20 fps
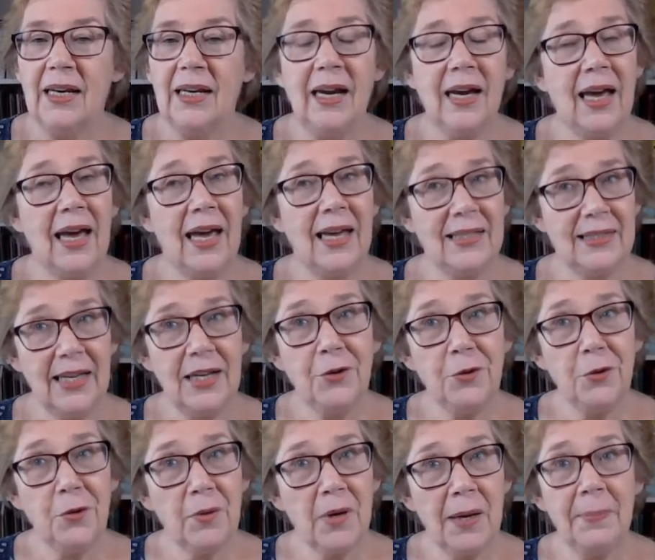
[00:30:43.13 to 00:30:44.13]
Now, as they
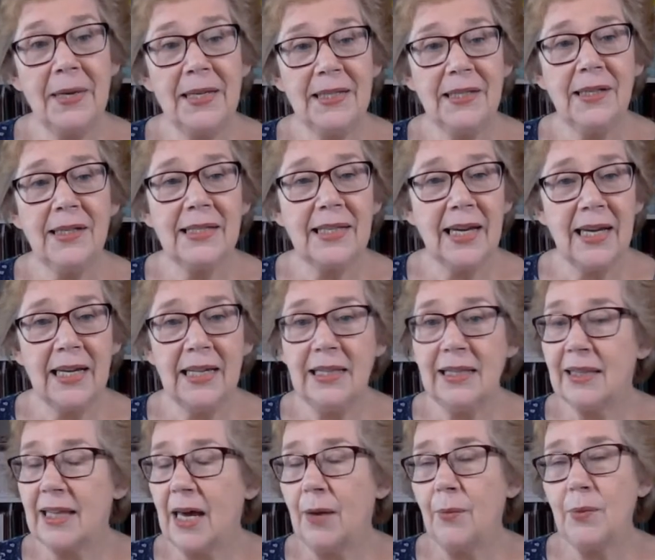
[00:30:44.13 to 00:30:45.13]
grew up, as I
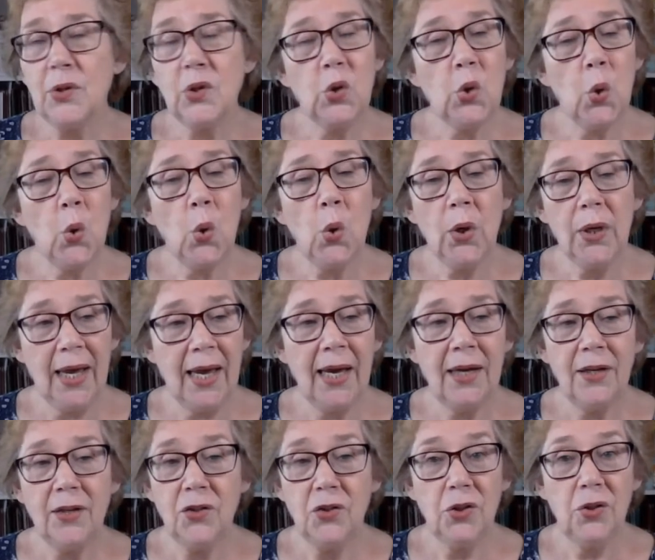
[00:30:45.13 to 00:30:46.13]
said, they were taught
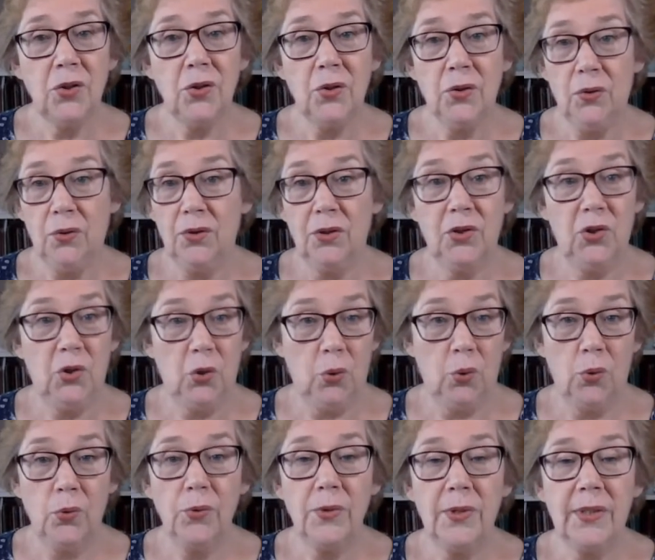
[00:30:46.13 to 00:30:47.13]
how to do the
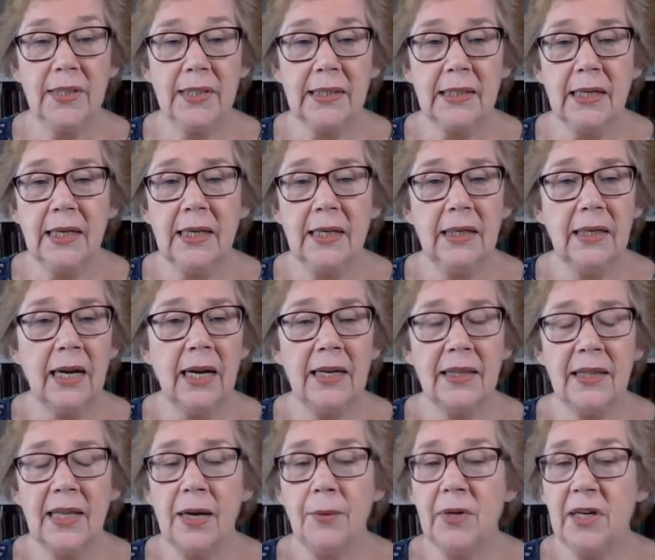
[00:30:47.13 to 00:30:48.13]
chores
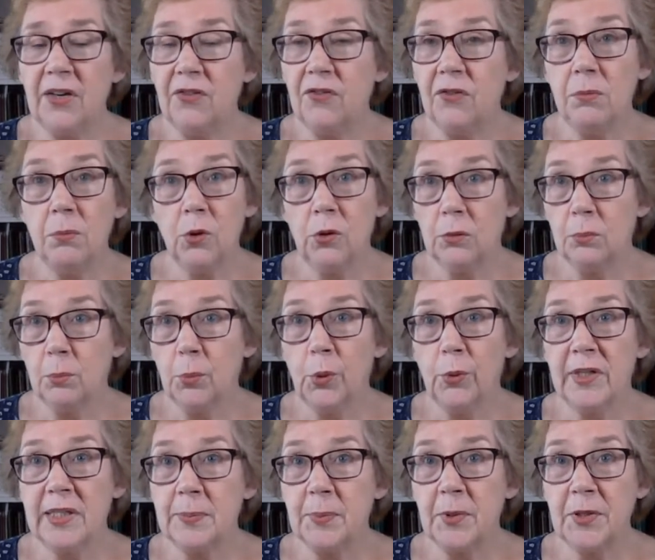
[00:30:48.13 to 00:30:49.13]
and they were given more and
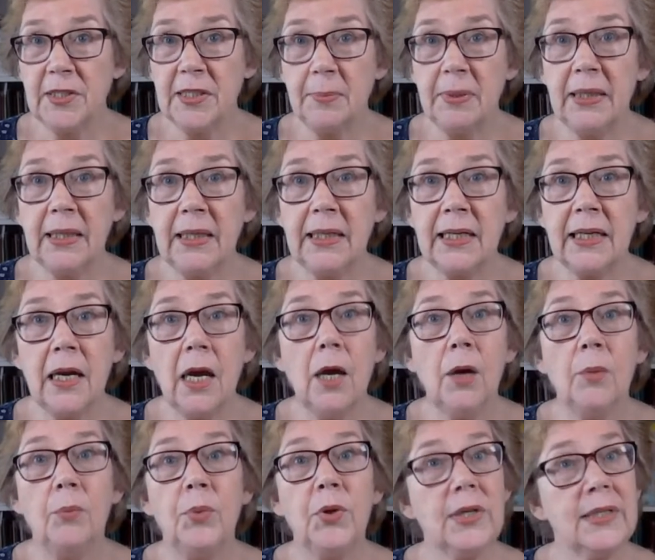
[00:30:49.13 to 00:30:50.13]
more responsibility
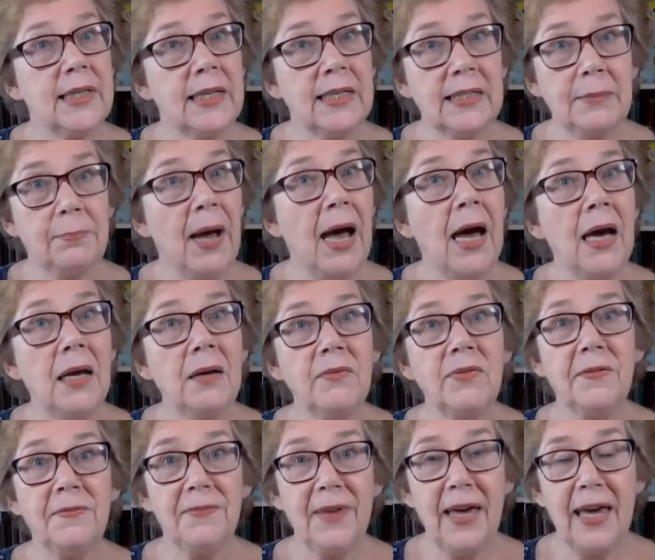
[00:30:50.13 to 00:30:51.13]
because, as a part
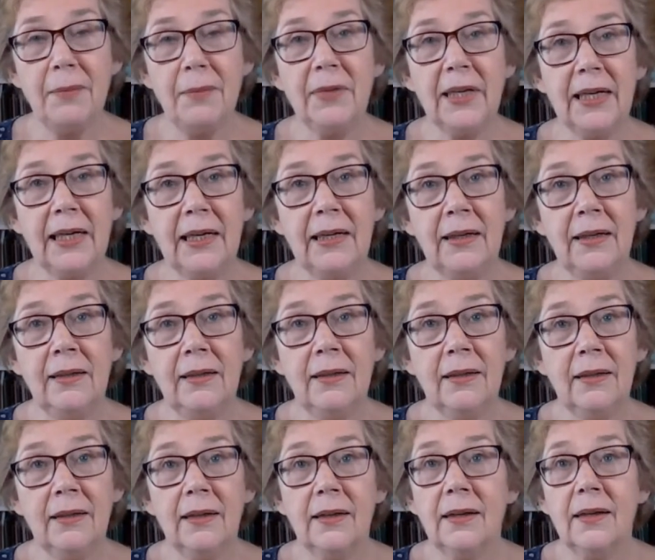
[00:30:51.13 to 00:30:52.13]
of the family,
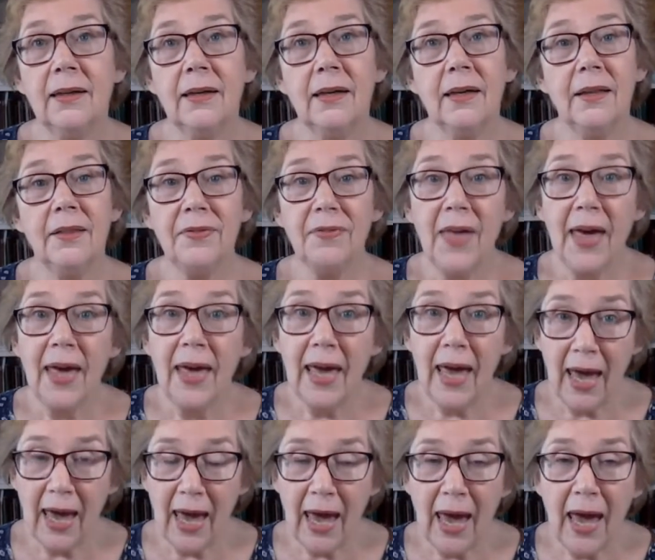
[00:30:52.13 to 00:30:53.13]
they
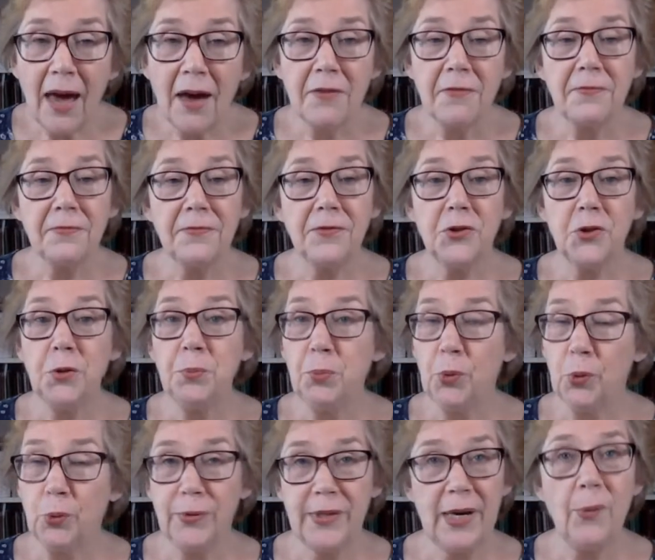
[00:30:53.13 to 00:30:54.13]
have to
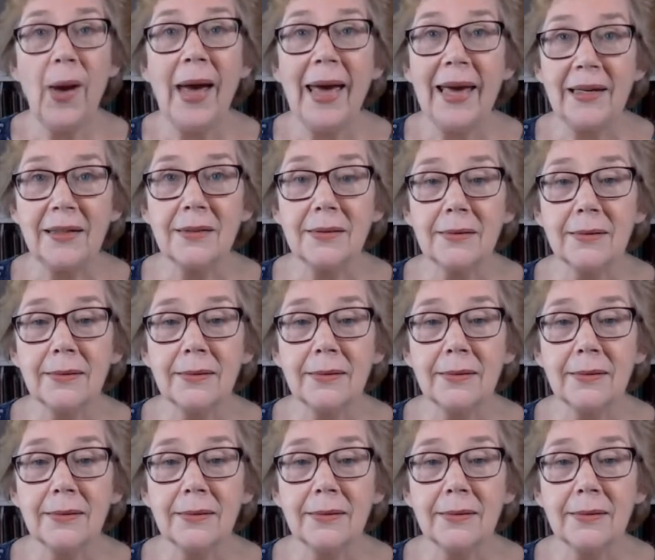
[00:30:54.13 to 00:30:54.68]
pull their weight.